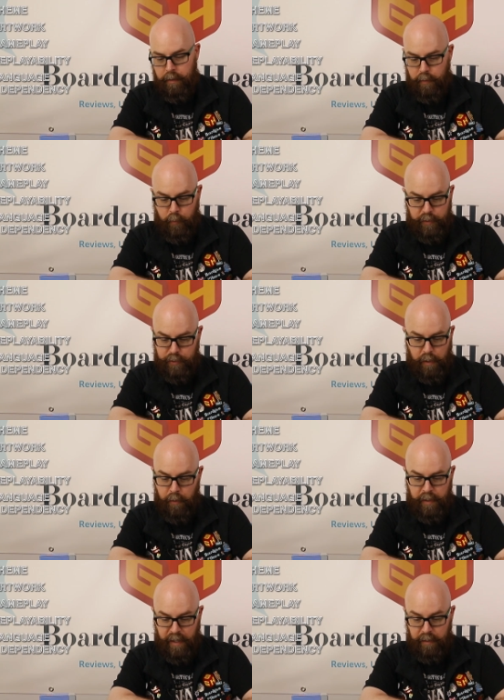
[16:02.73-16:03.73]
which
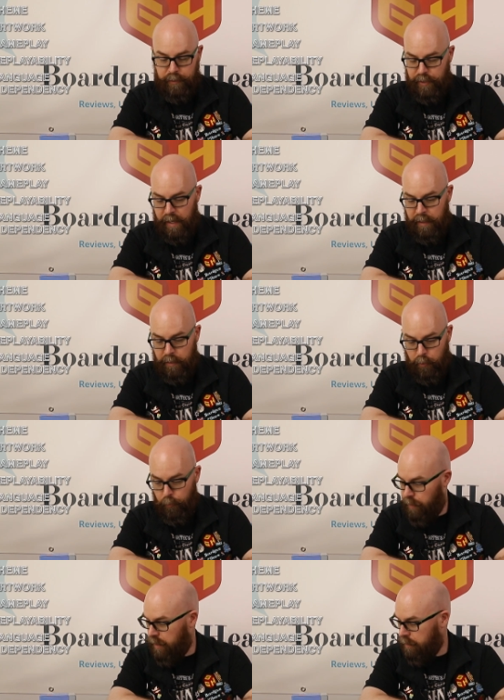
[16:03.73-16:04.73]
are in English and in
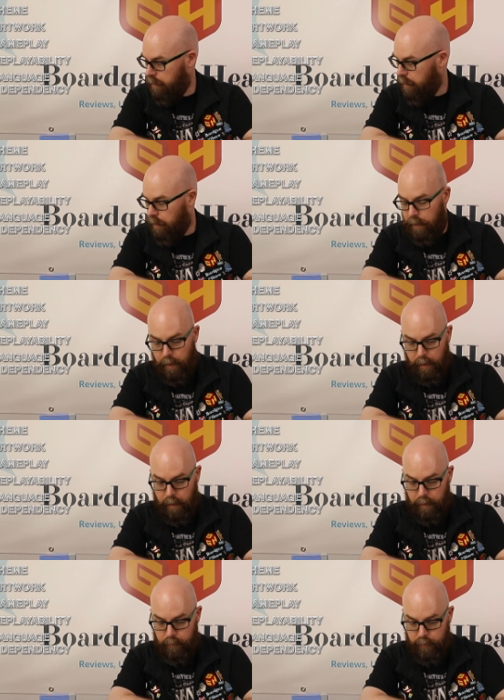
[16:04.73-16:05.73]
Korean.
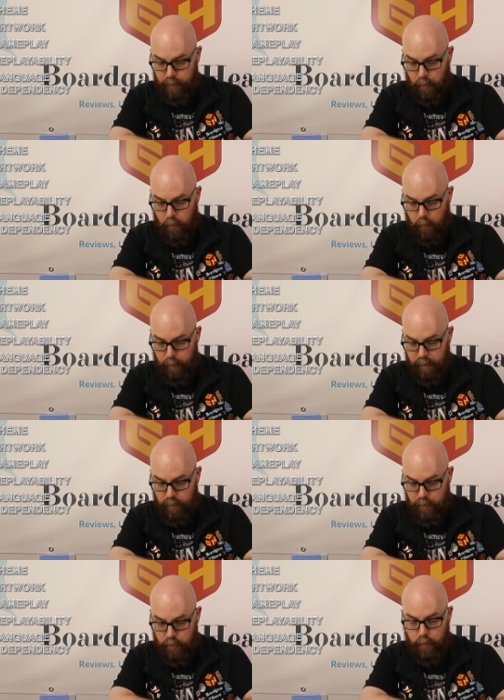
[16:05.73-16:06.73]
So you
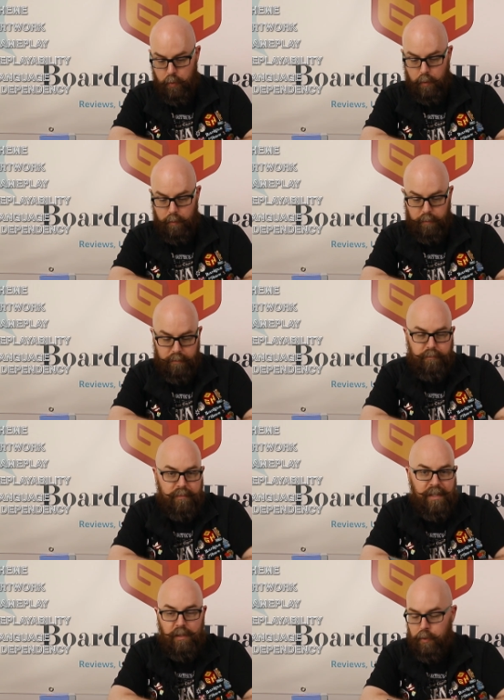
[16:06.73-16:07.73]
do
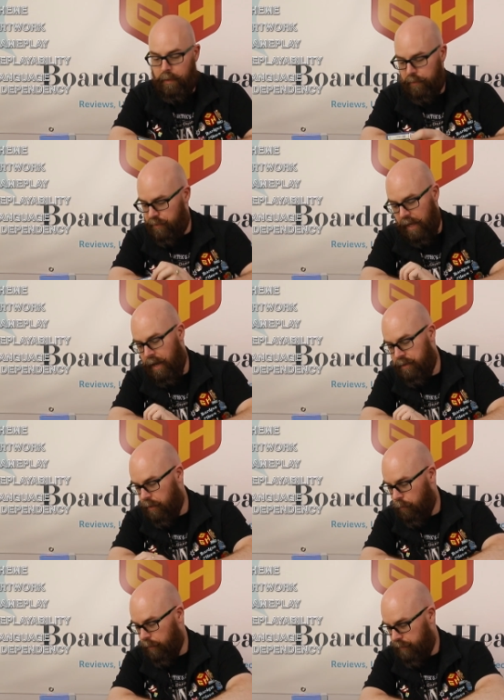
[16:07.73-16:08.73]
need to understand
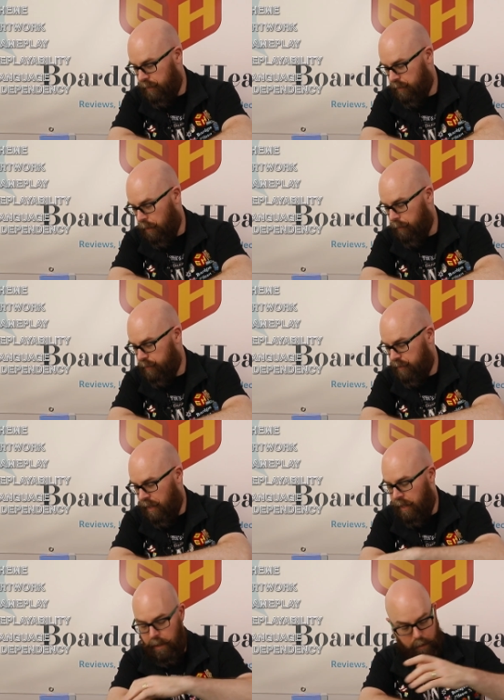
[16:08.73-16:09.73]
what these cards
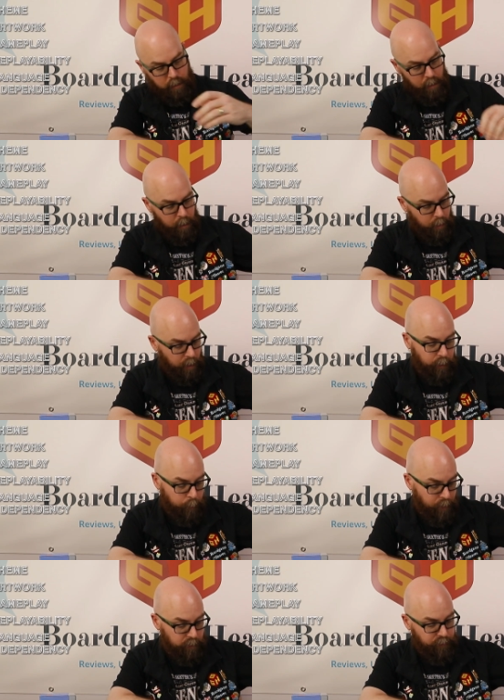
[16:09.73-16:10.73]
say,
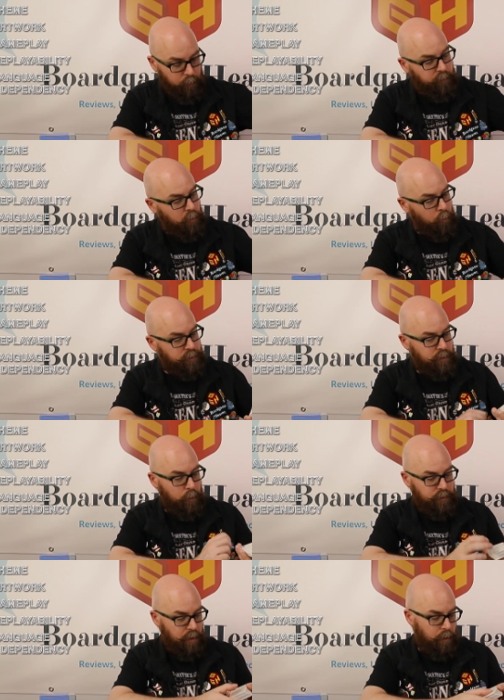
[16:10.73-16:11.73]
apart from, of course,
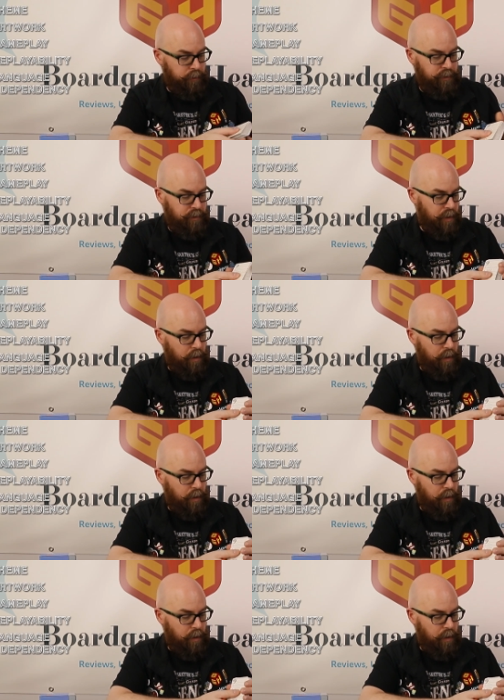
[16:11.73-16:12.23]
those cards